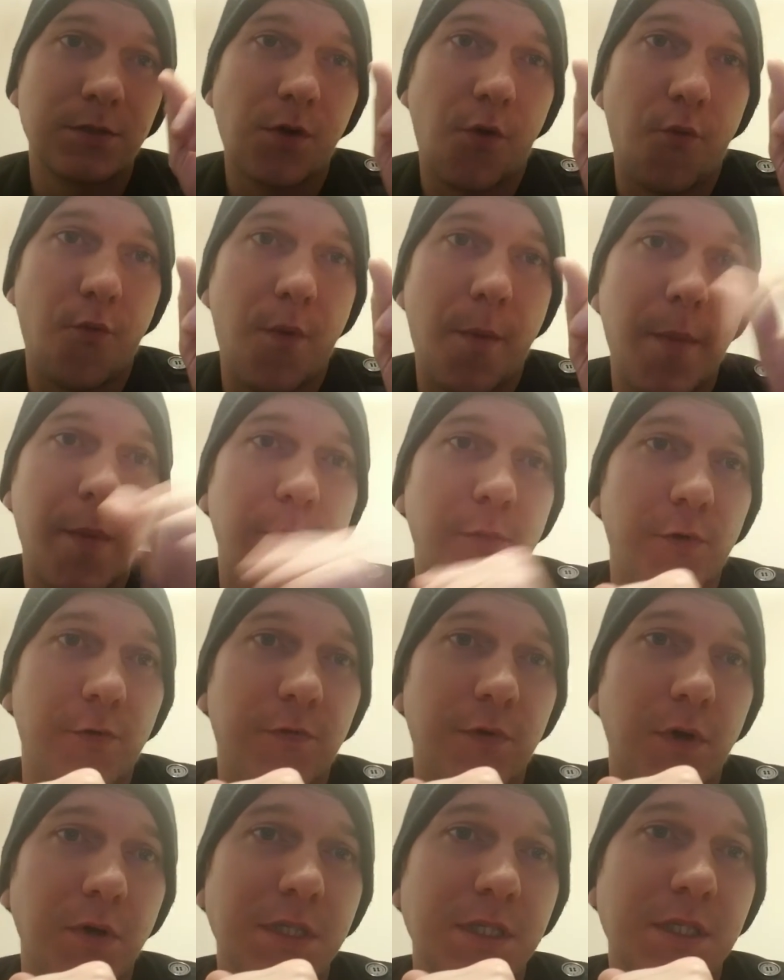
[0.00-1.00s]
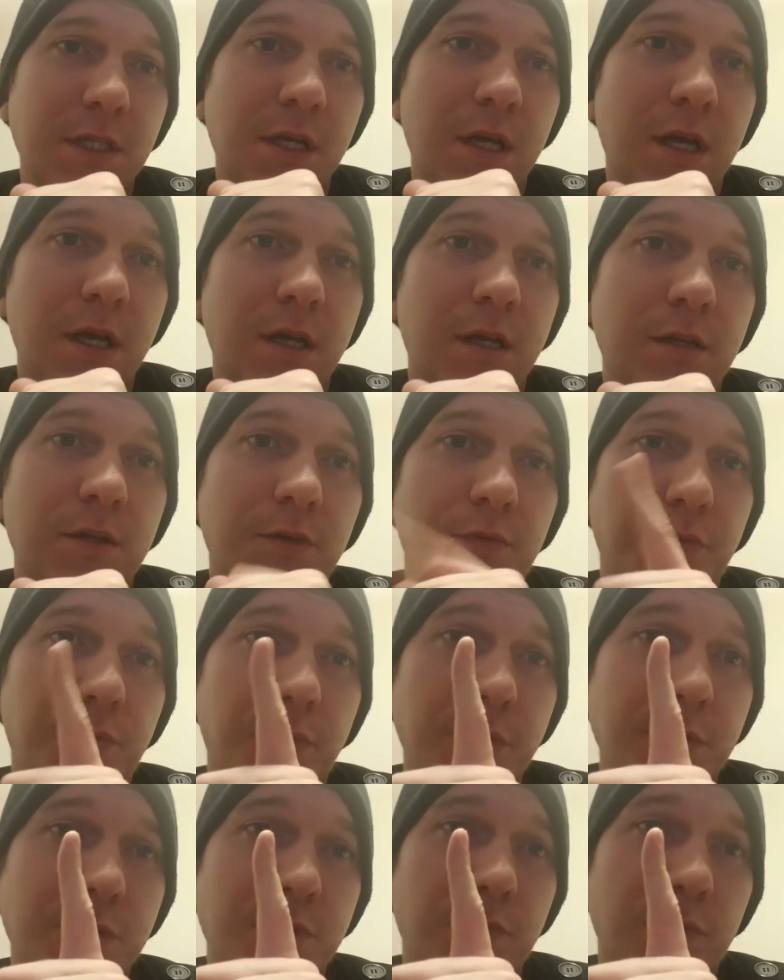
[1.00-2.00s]
remember folks, the
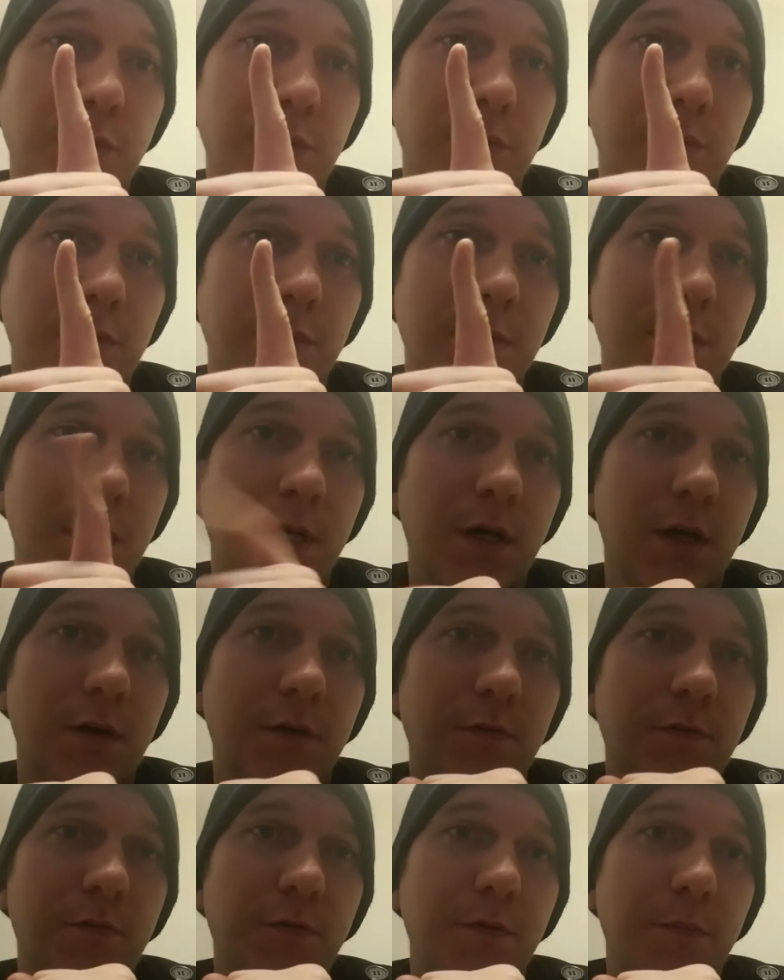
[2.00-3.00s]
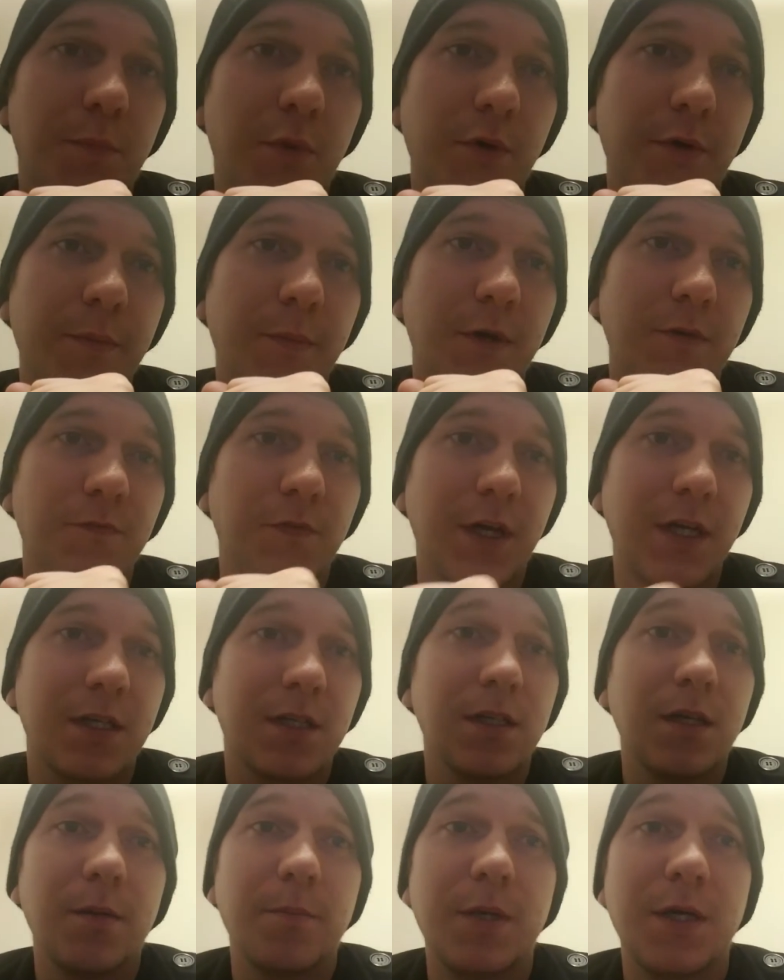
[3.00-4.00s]
first rule of Pokemon Fight
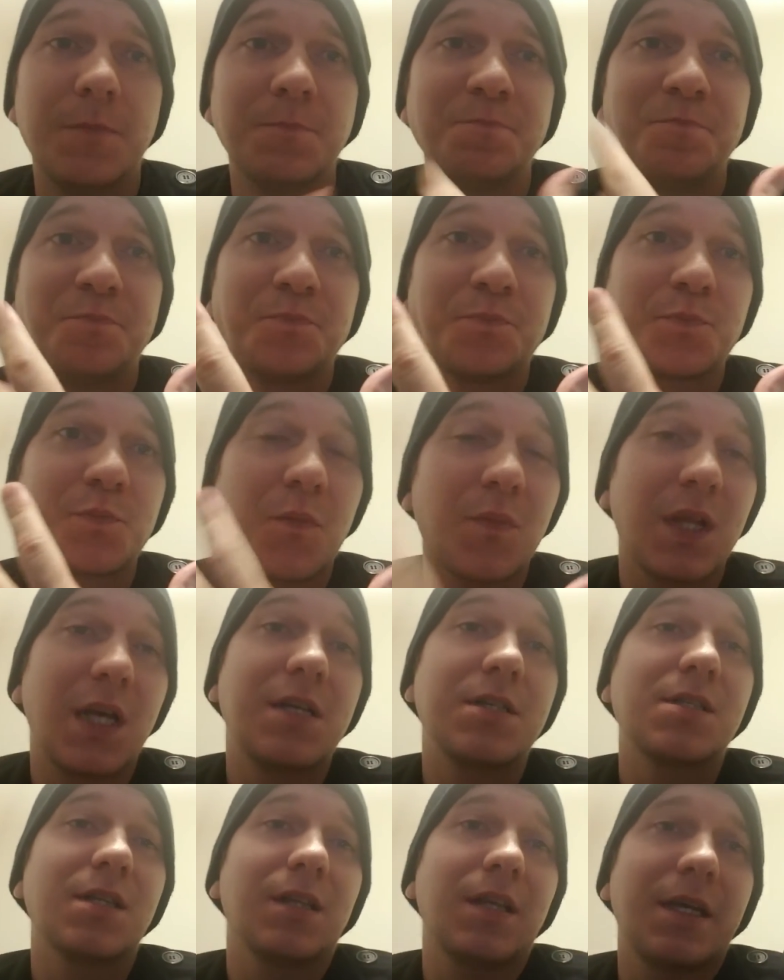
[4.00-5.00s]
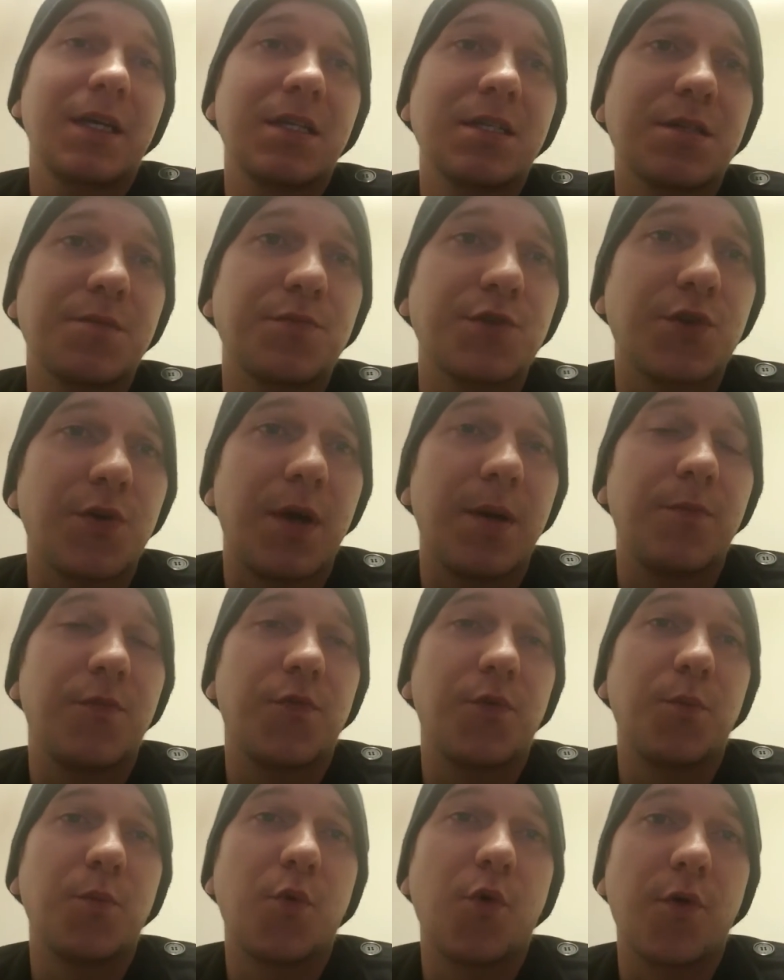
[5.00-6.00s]
Club is to like and subscribe
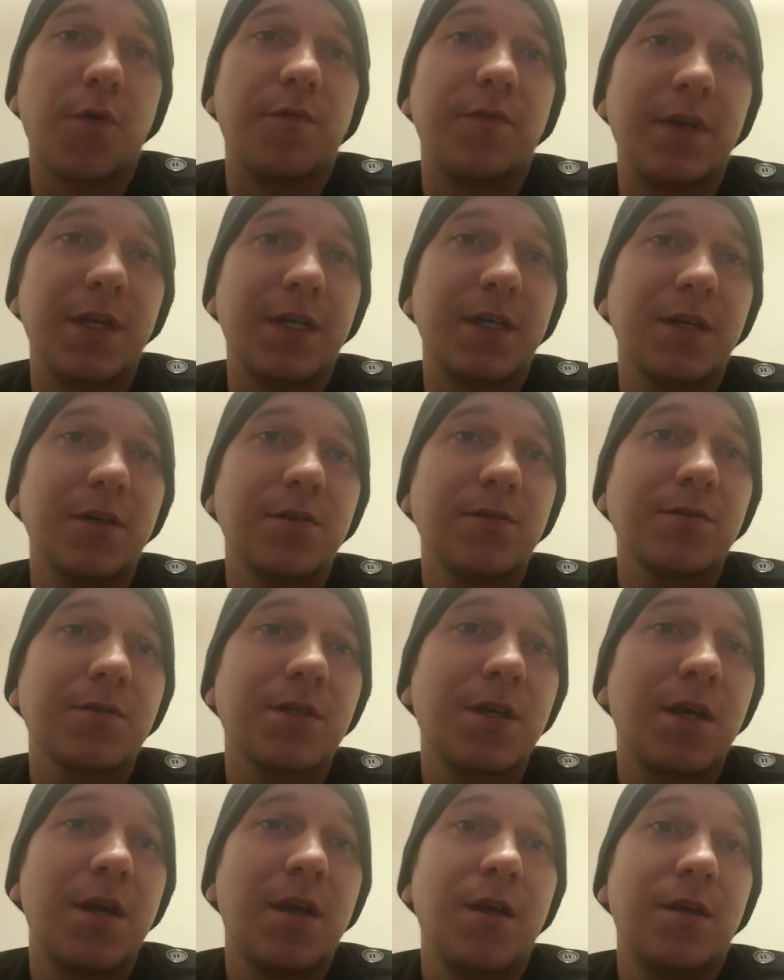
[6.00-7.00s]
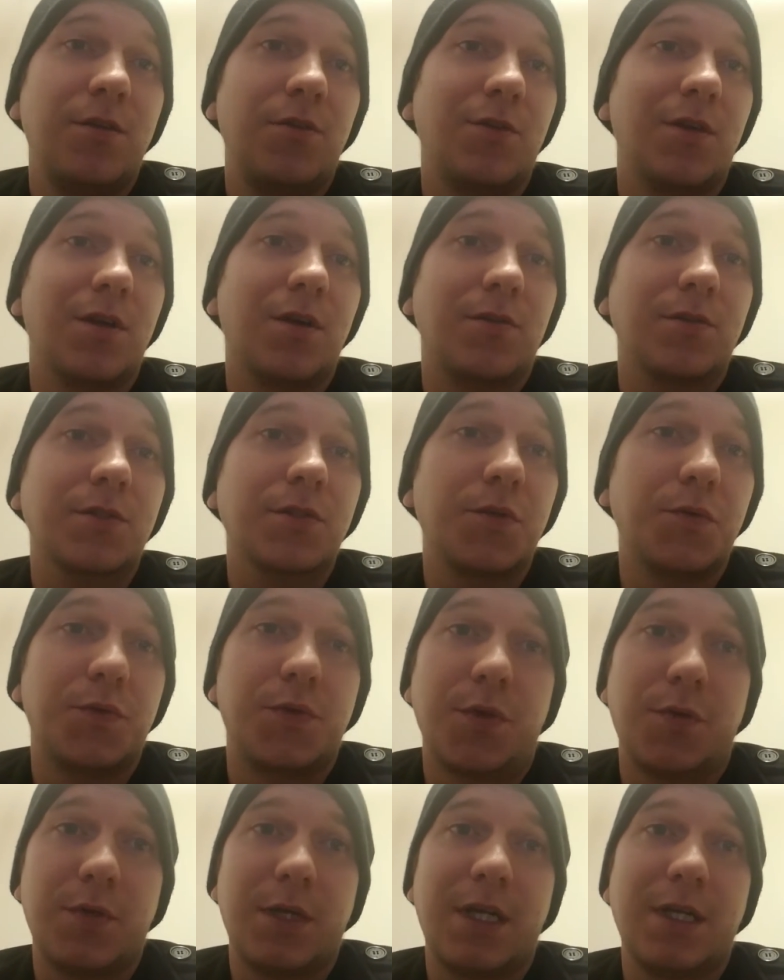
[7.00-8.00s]
for more videos. You can also
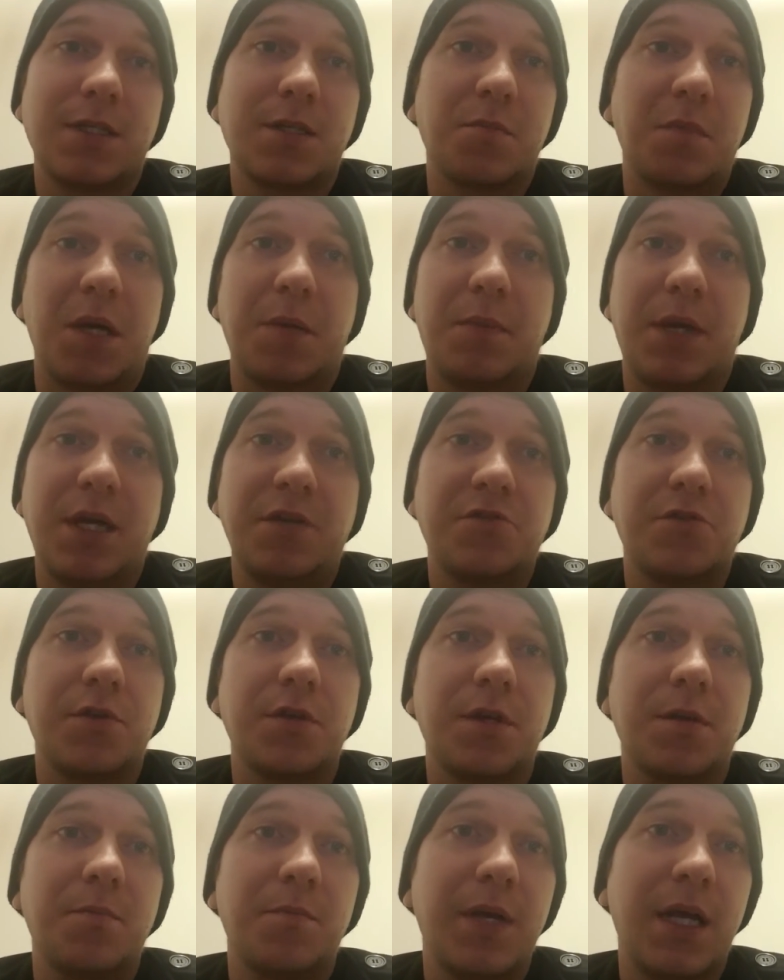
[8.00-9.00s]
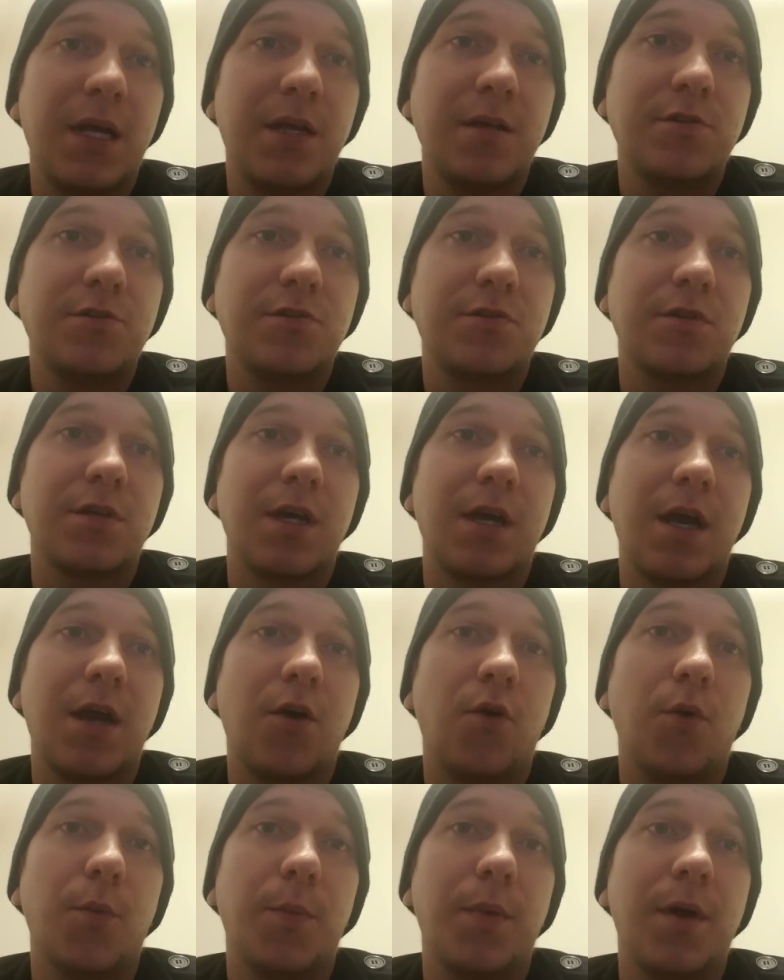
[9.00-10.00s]
donate to my Patreon page to
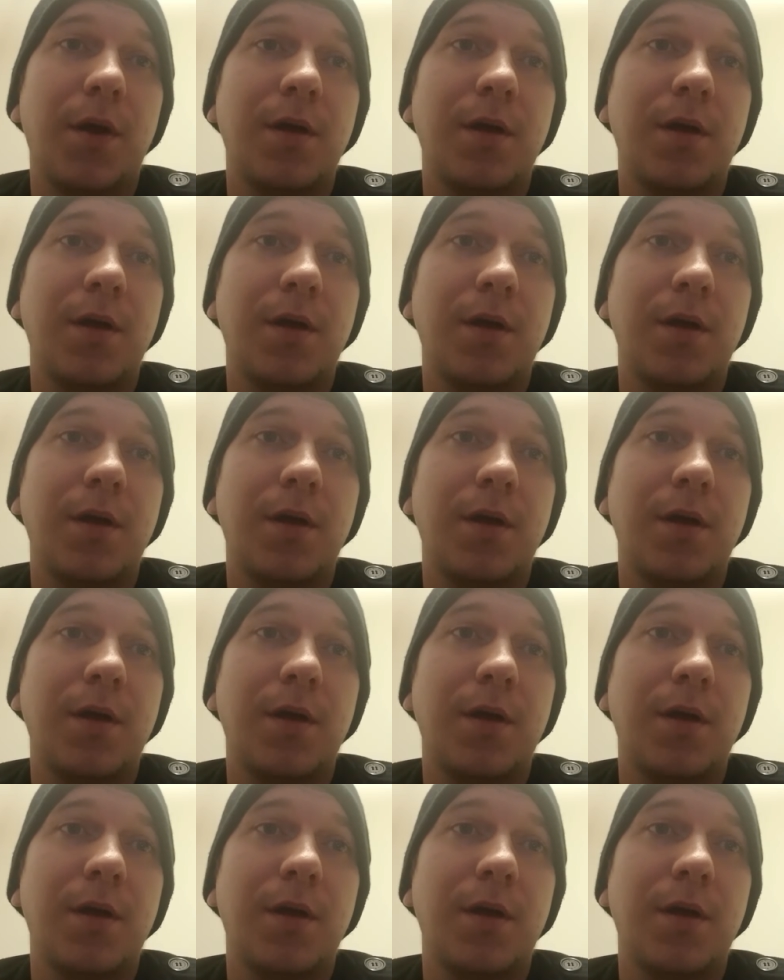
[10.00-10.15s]
help